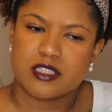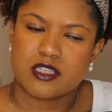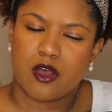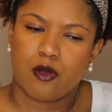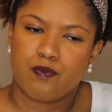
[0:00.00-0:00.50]

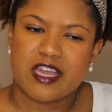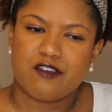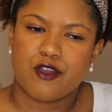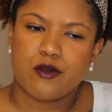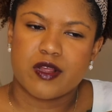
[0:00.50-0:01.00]
So like
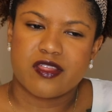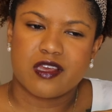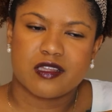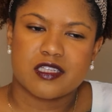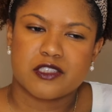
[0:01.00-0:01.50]
if you were
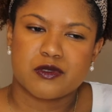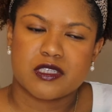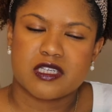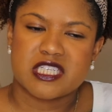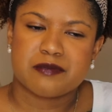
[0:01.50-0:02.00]
thinking this was
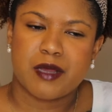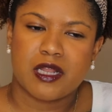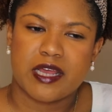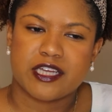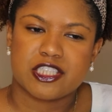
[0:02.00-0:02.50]
gonna smell
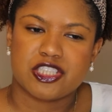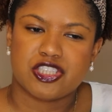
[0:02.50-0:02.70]
like a